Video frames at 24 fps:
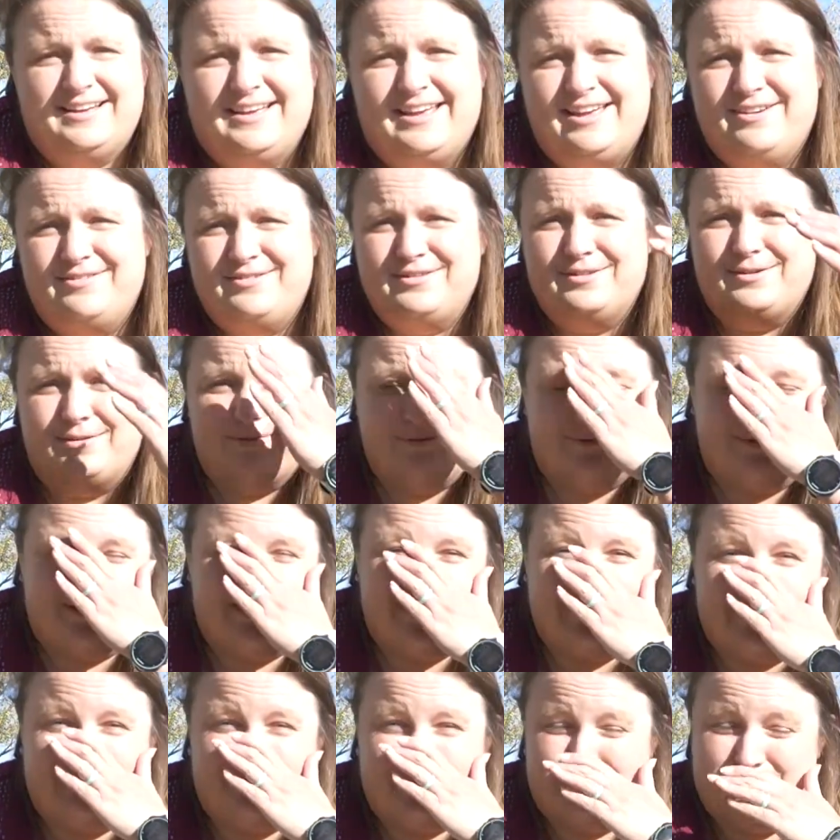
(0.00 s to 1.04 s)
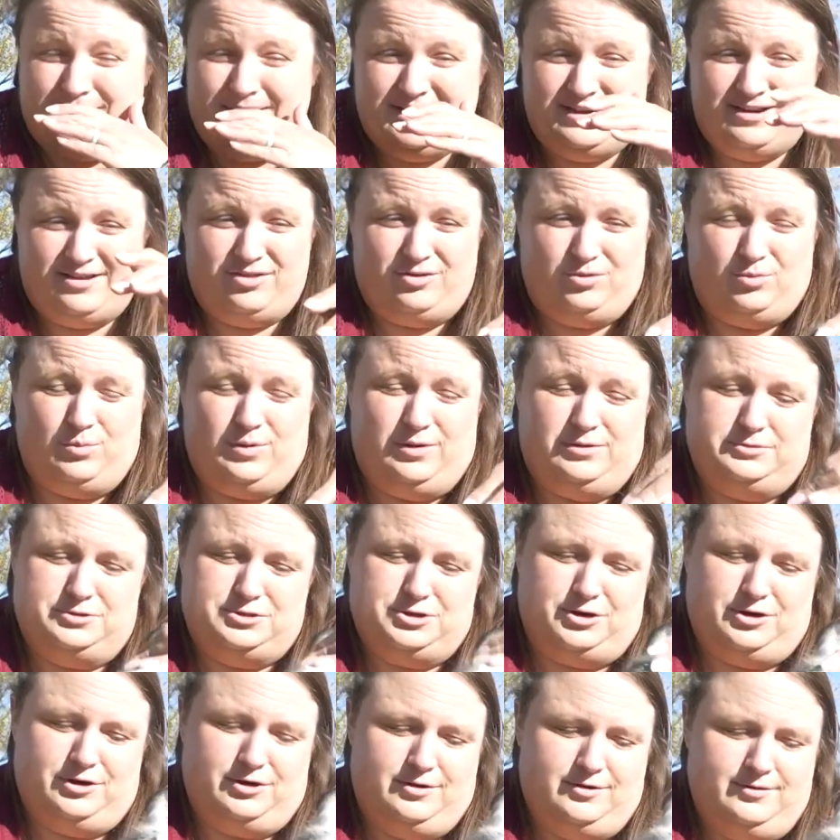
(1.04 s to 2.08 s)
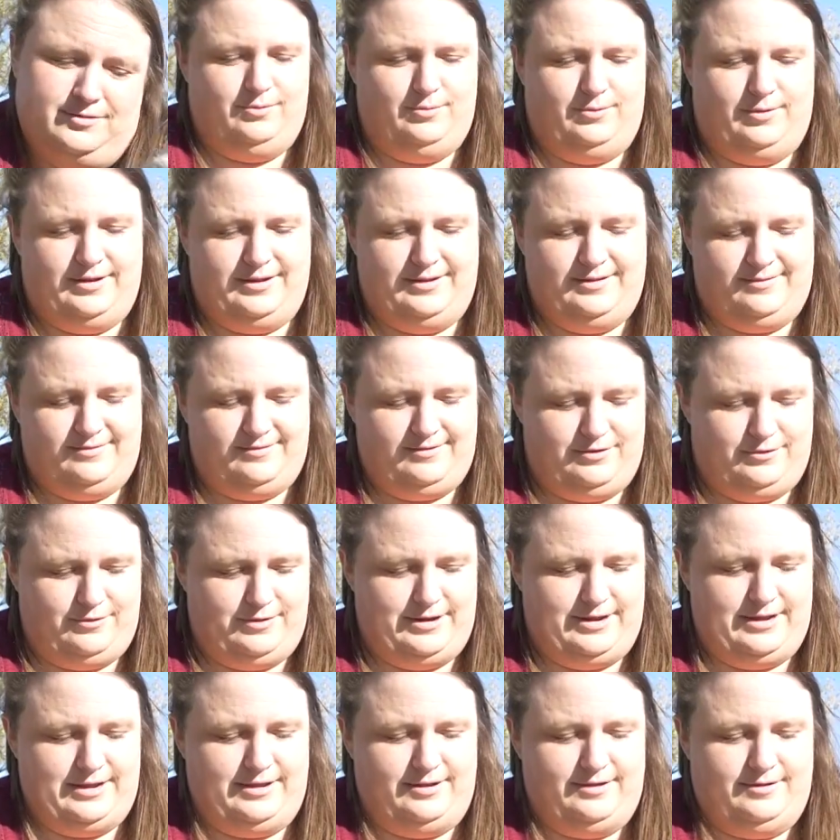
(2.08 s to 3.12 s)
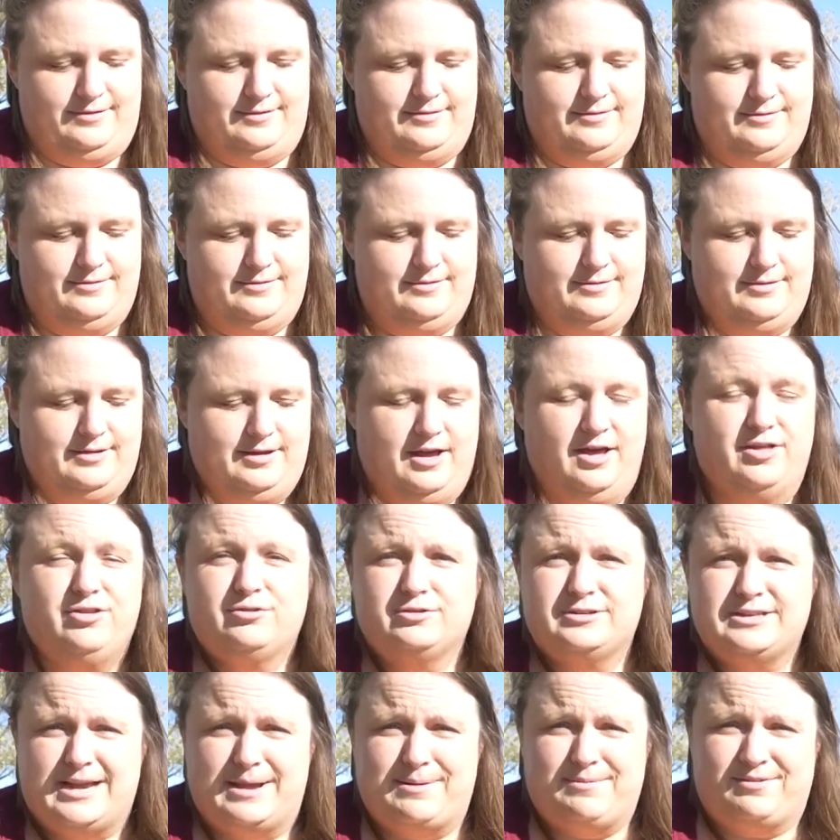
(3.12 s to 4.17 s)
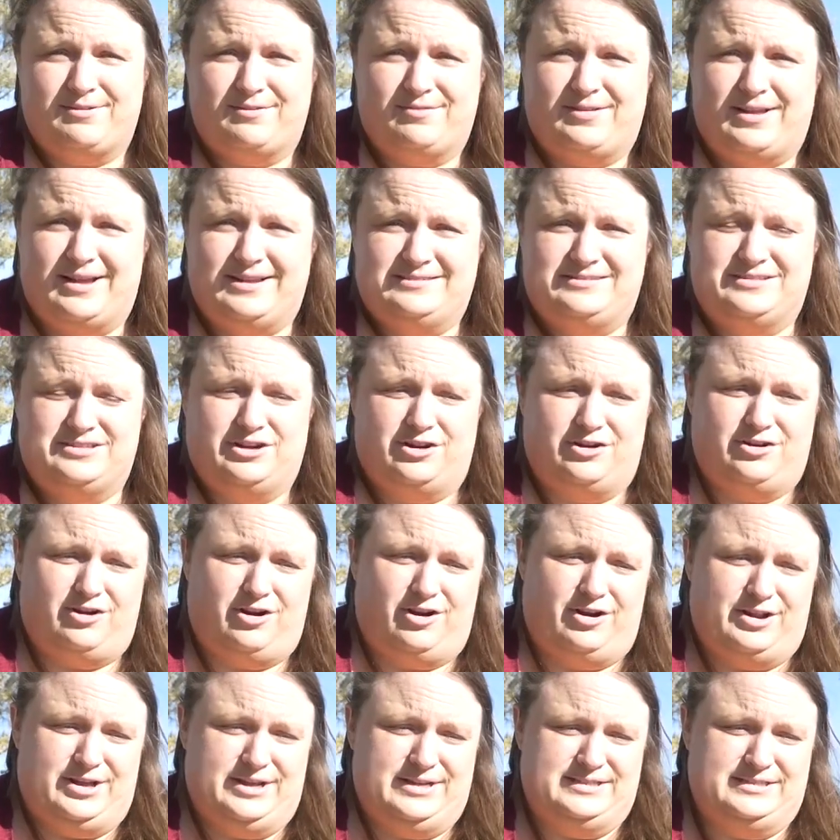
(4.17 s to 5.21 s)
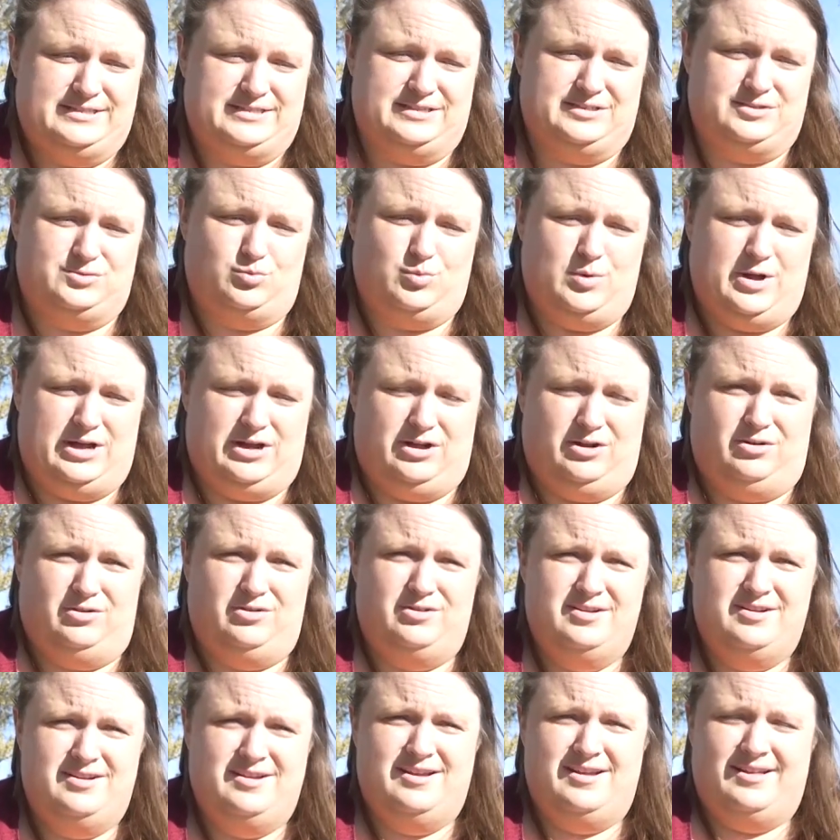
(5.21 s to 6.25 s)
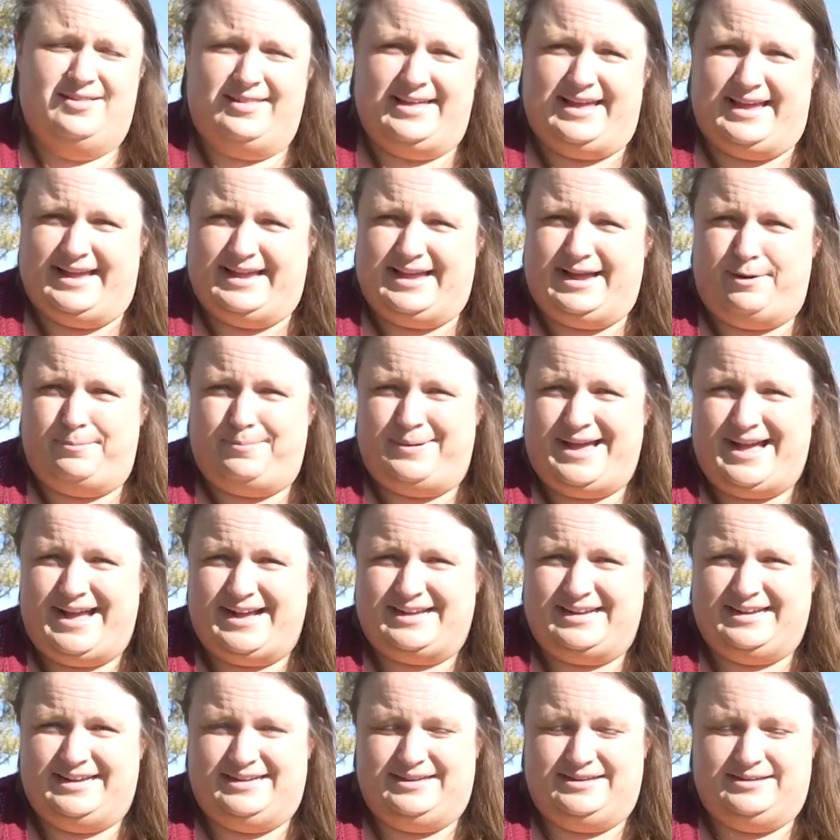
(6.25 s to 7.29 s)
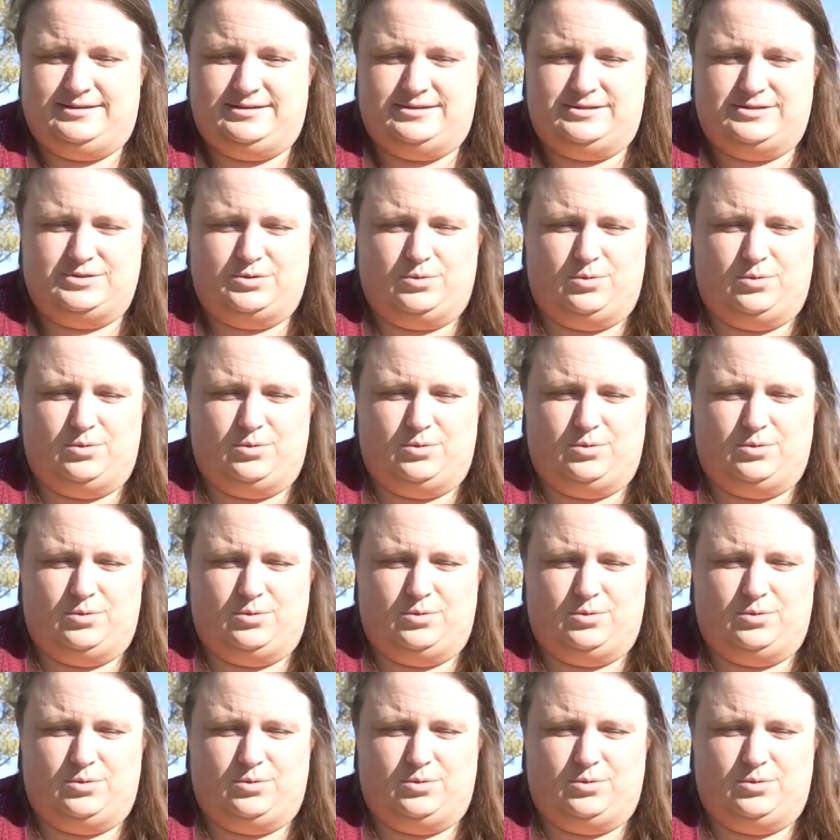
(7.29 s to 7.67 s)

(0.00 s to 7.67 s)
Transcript: Even though there can never be another Walter, we're considering other types of livestock guardians as well, like alpacas